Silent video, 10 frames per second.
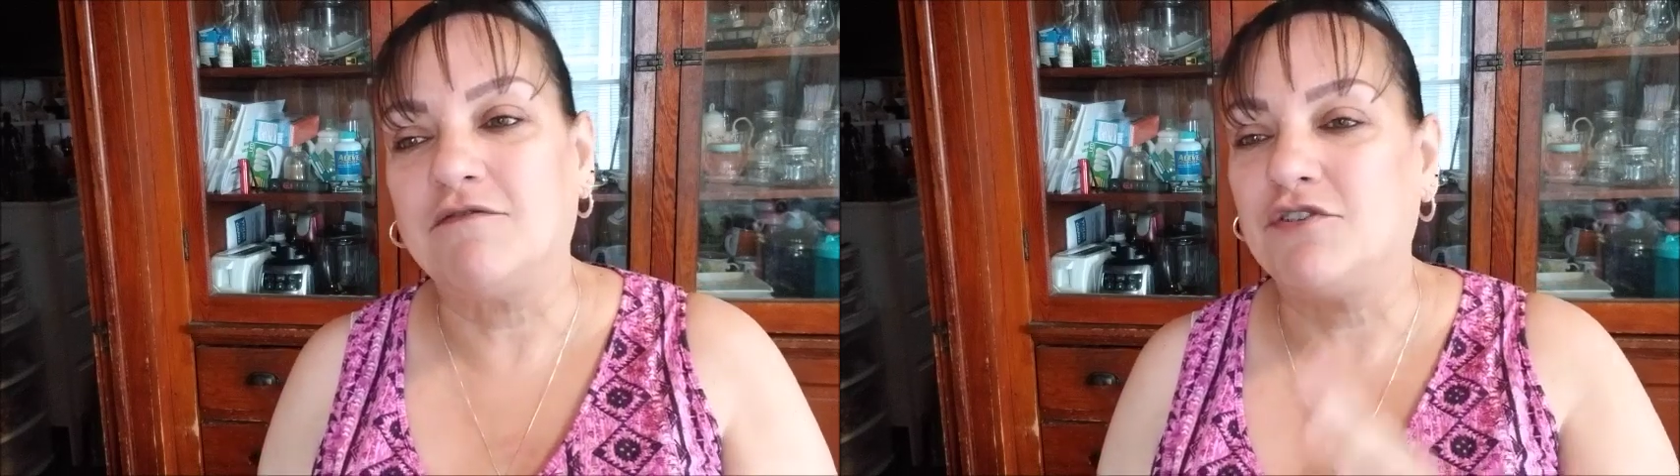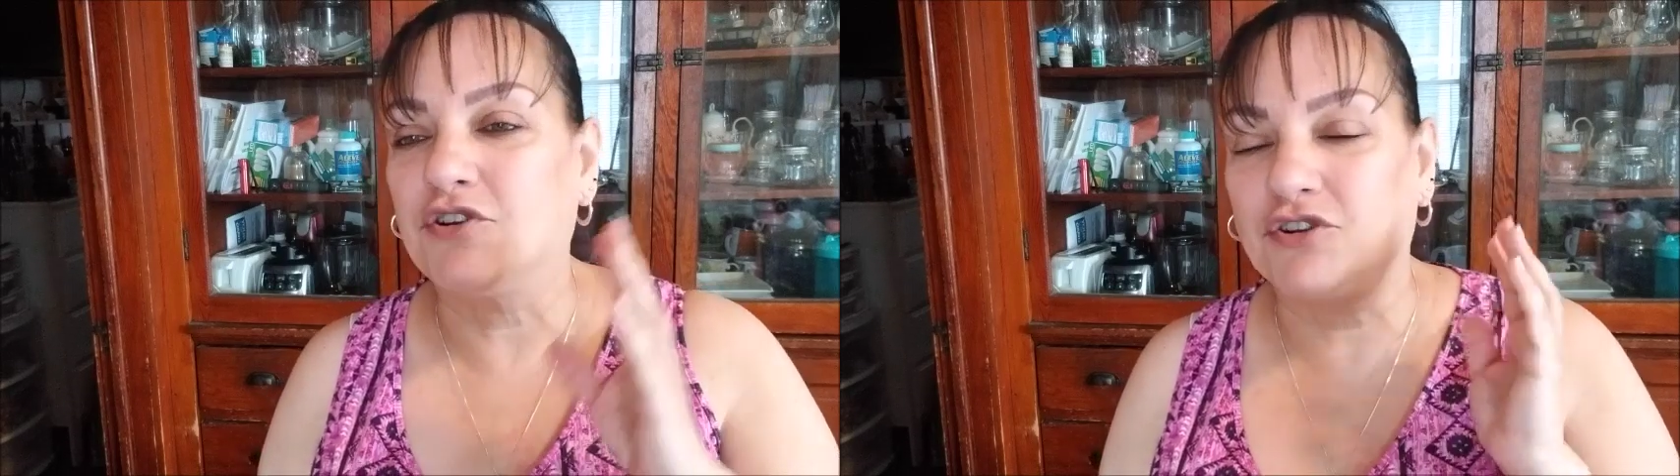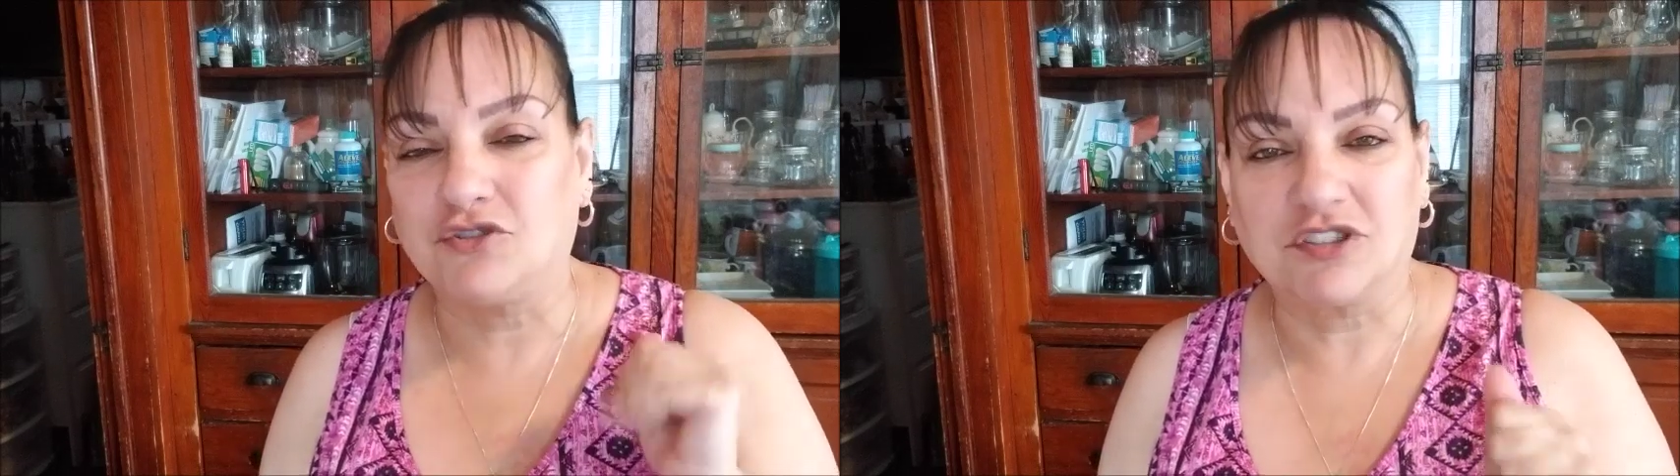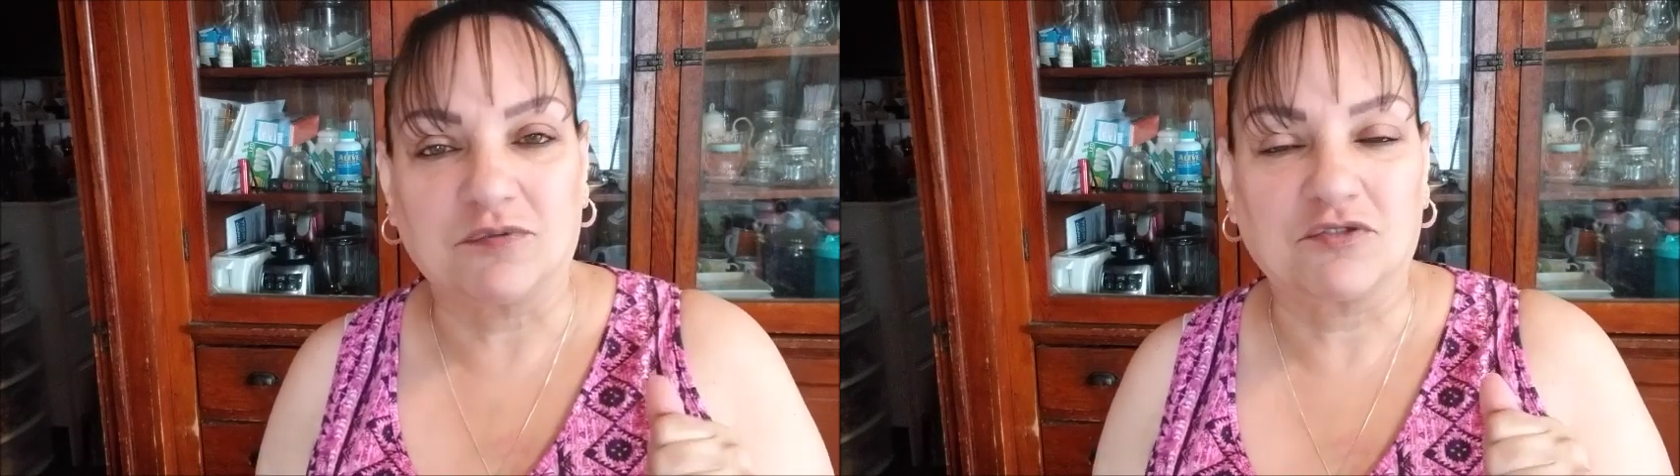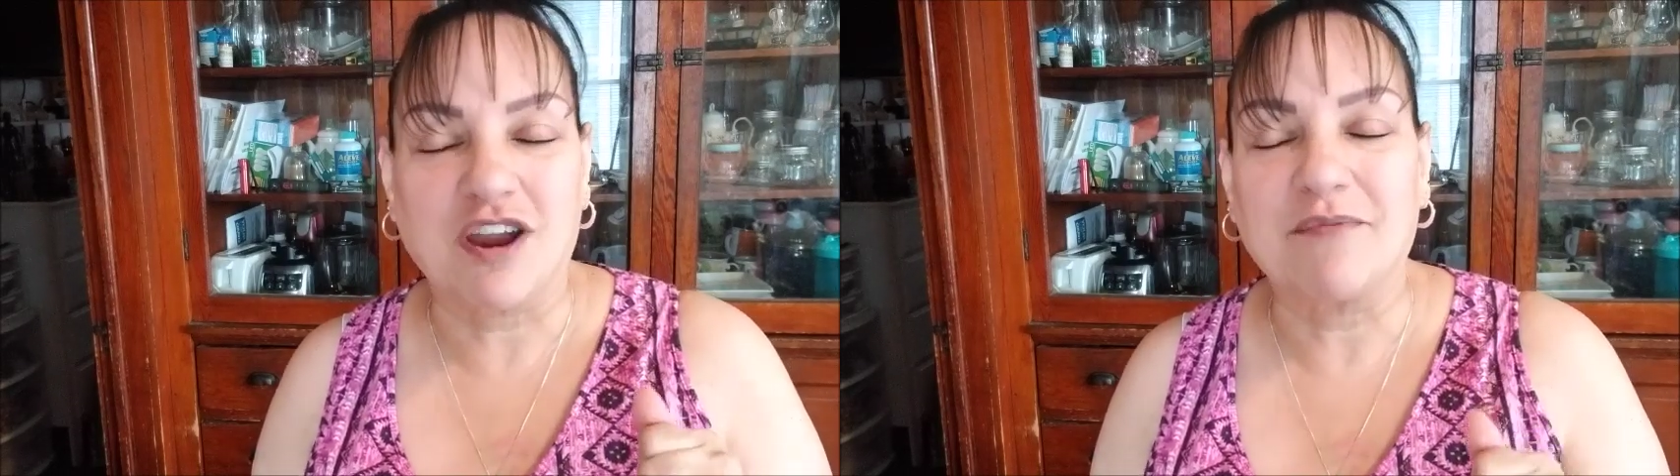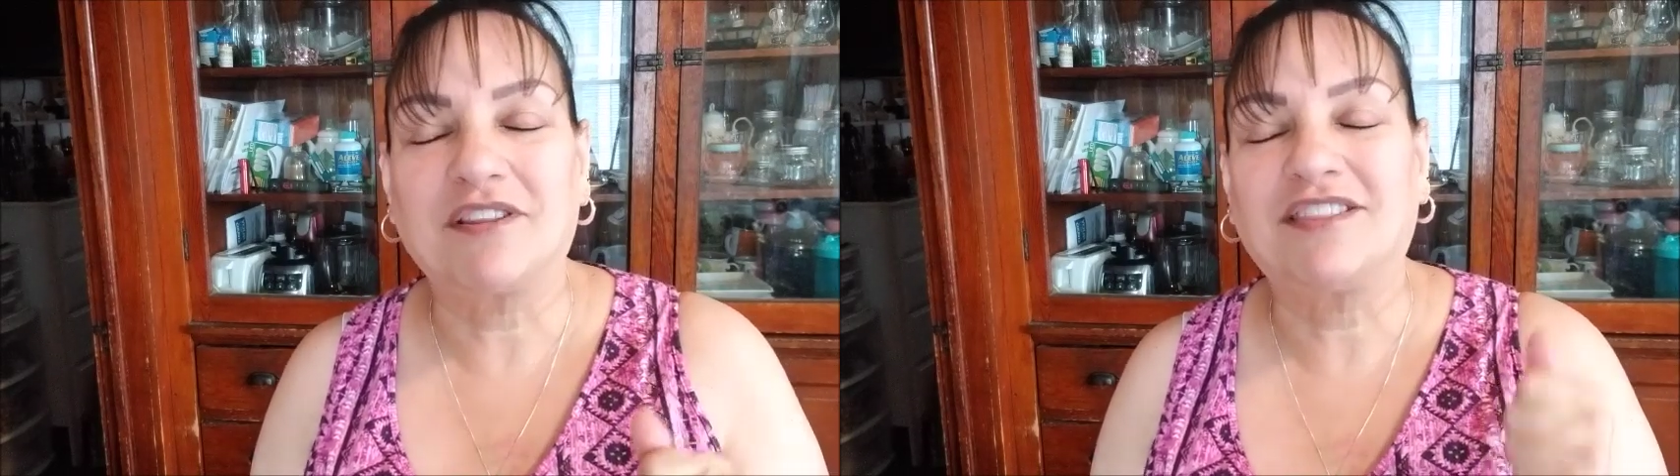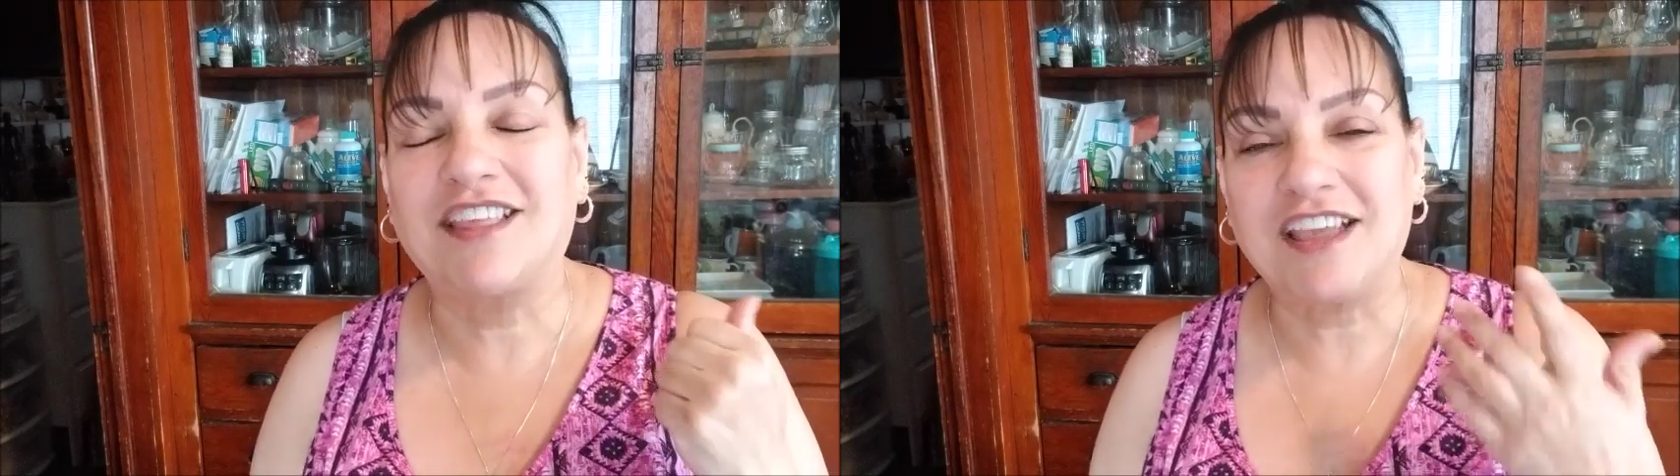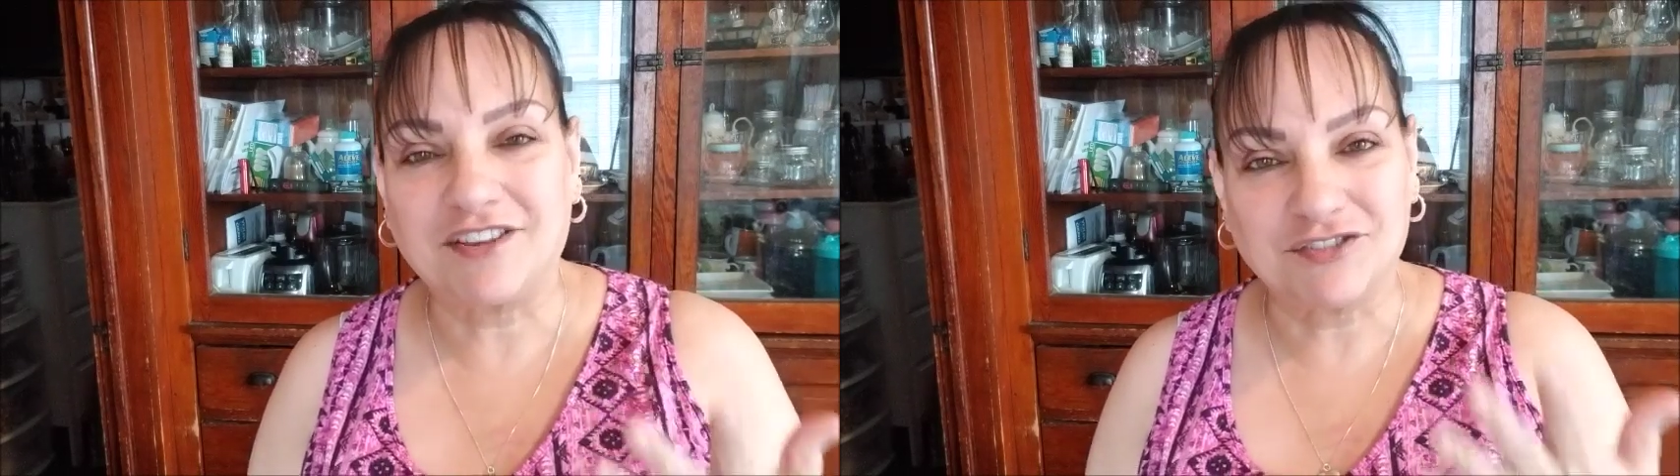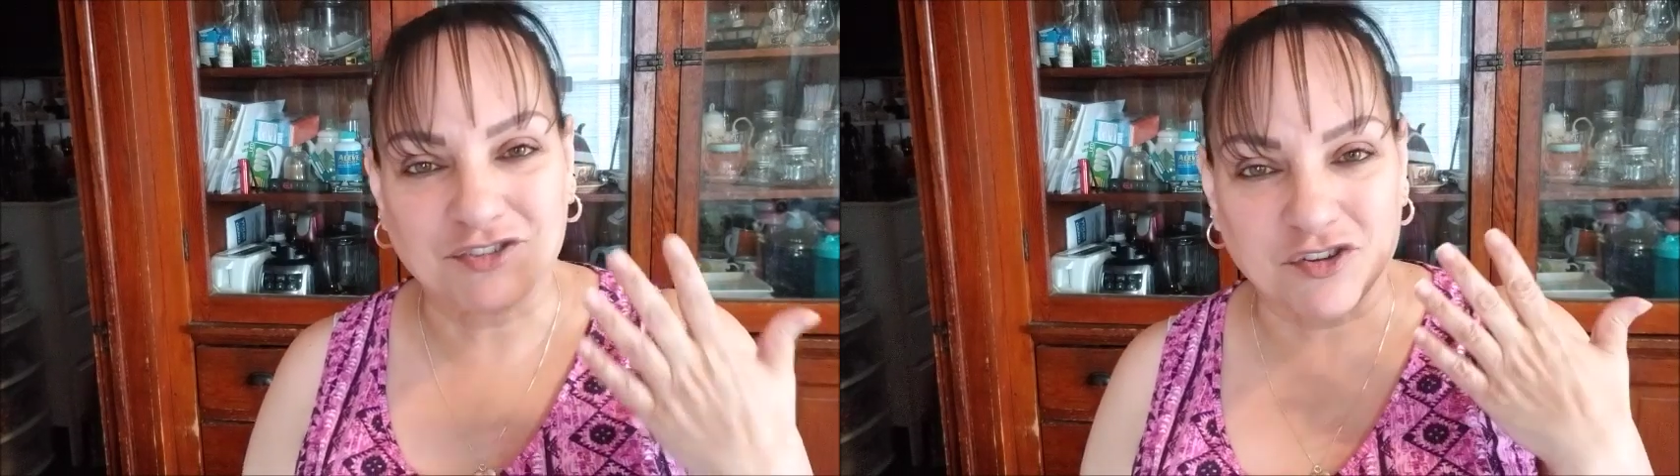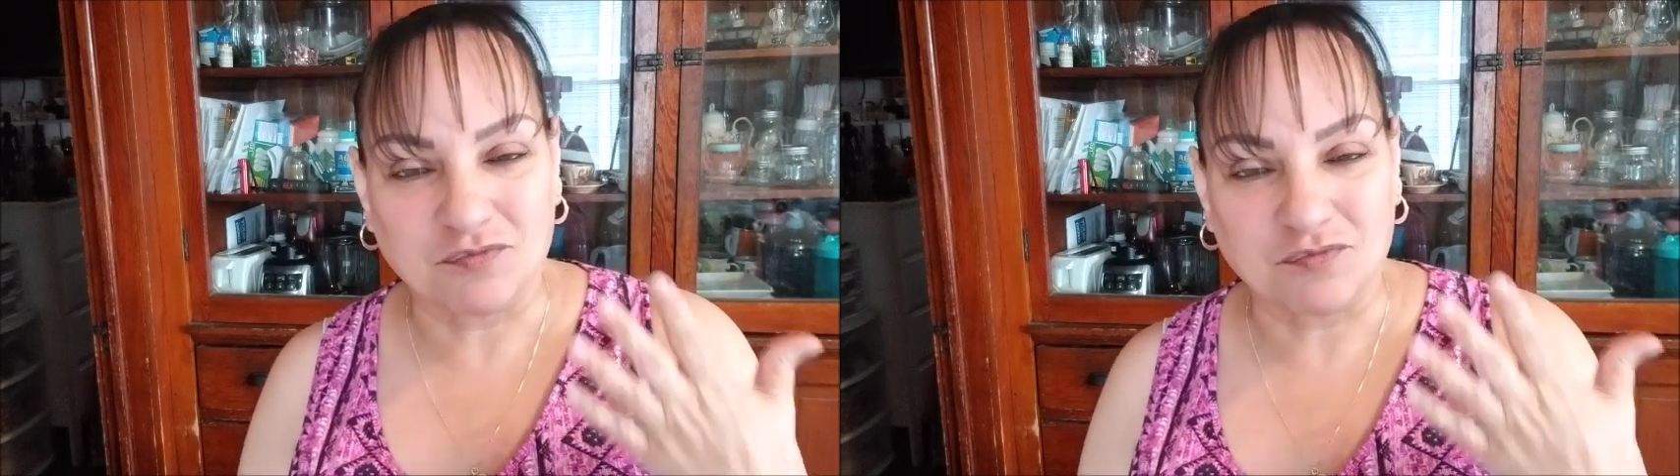If you're a new subscriber, thank you so